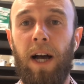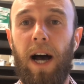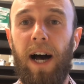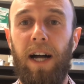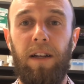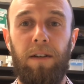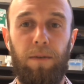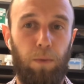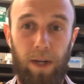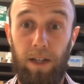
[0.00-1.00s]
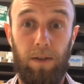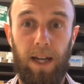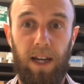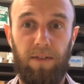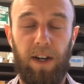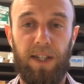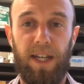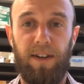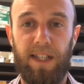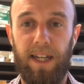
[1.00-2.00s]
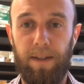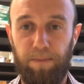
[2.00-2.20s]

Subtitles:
and we do take it very seriously.